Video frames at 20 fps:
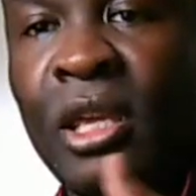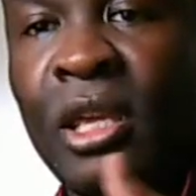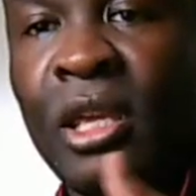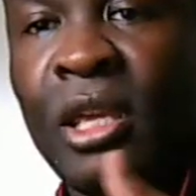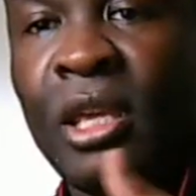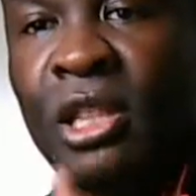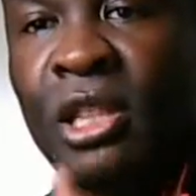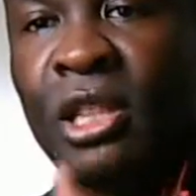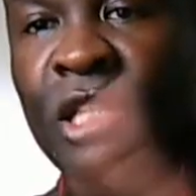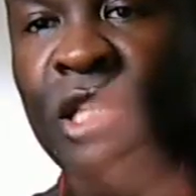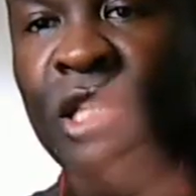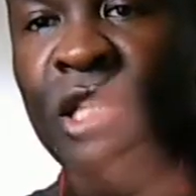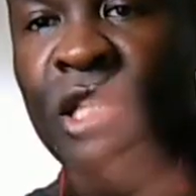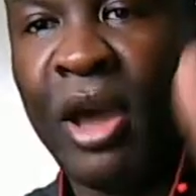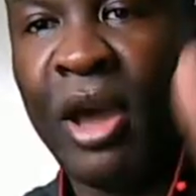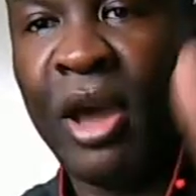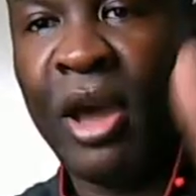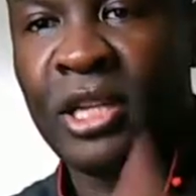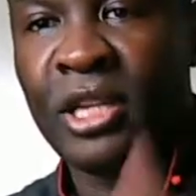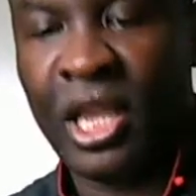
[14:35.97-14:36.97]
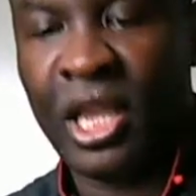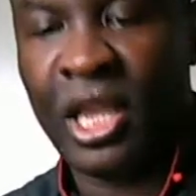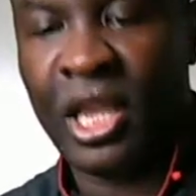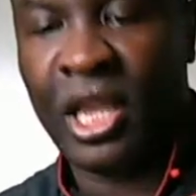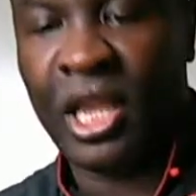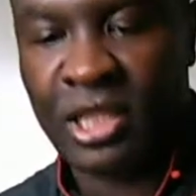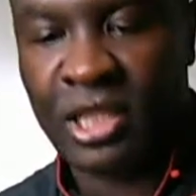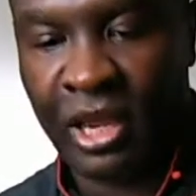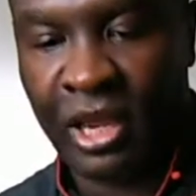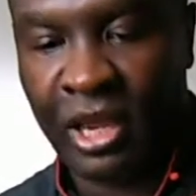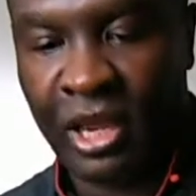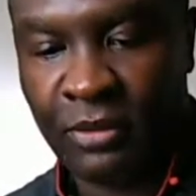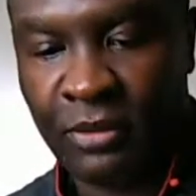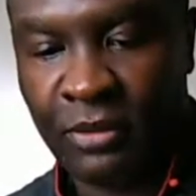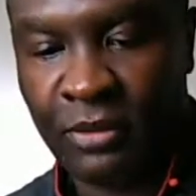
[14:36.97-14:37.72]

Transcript: in this modern day and time.